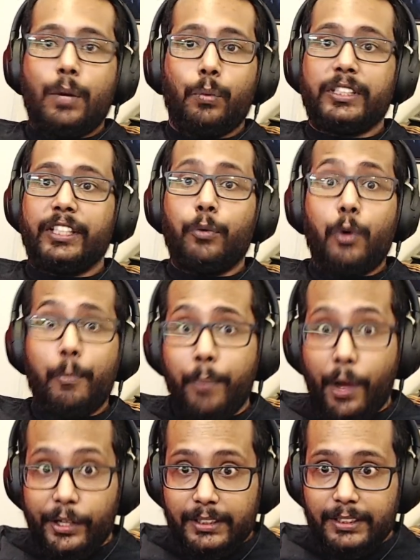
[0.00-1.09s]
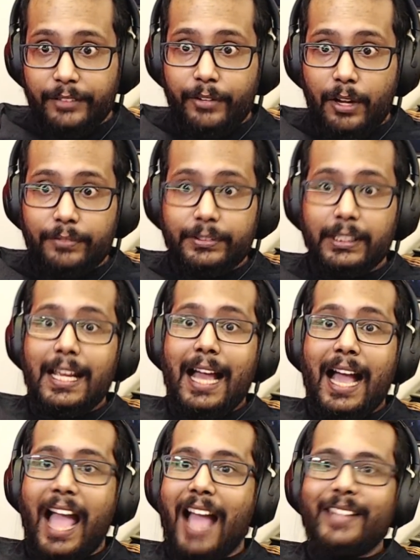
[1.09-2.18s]
Was there robotics involved?
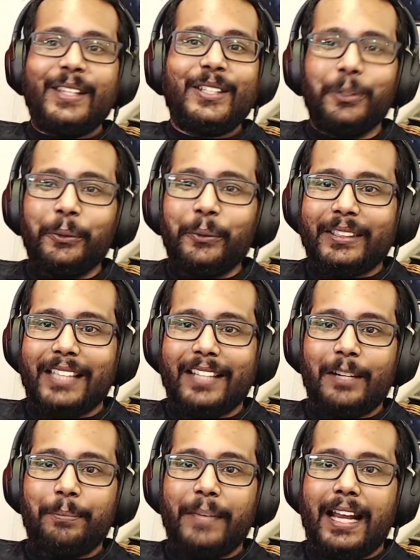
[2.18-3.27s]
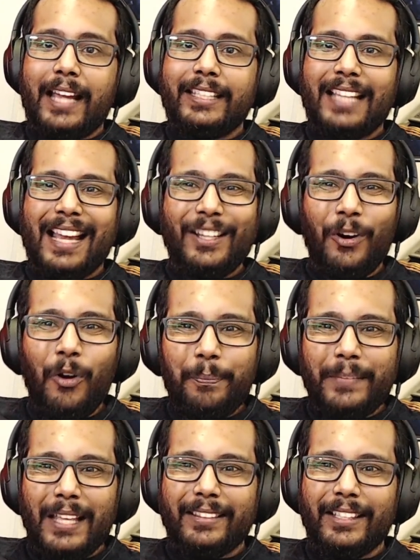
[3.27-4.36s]
I, I need to look that up and I, I
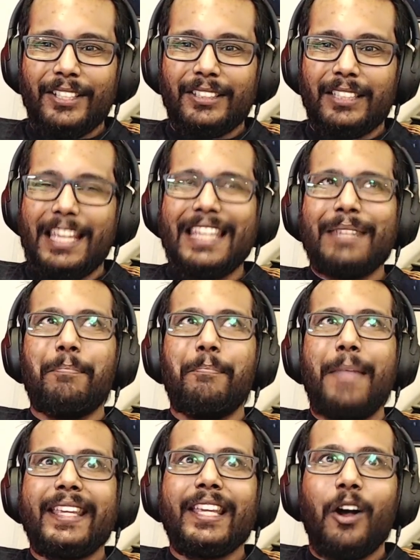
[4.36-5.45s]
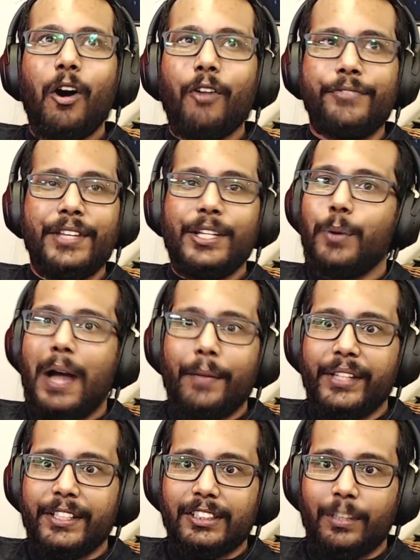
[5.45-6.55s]
hope that there's a making of video
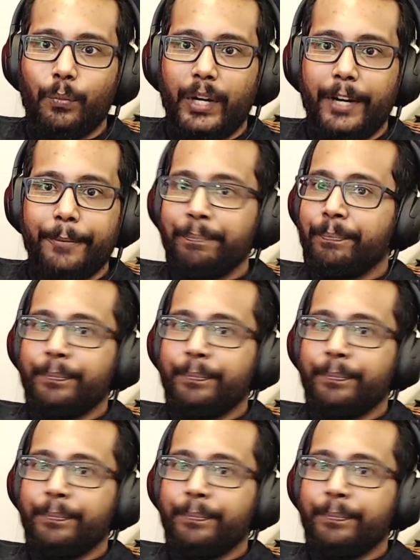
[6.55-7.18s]
out there somewhere.